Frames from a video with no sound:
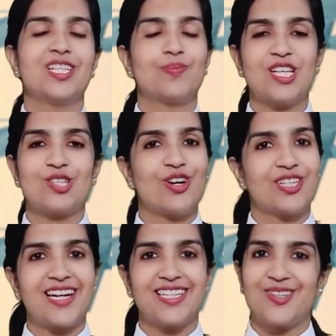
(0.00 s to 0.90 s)
please
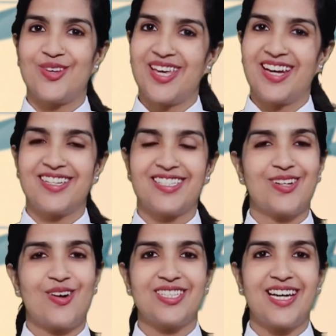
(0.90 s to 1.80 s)
contact us on the address and
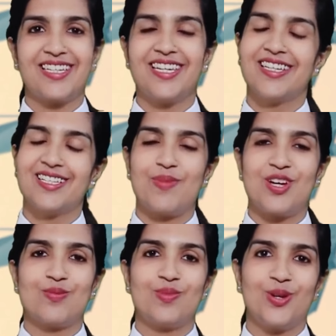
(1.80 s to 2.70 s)
contact details
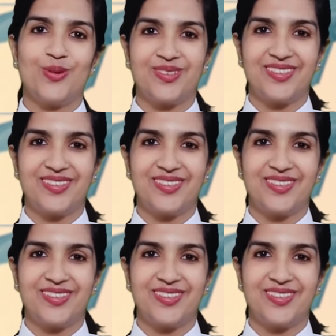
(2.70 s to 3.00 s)
mentioned below.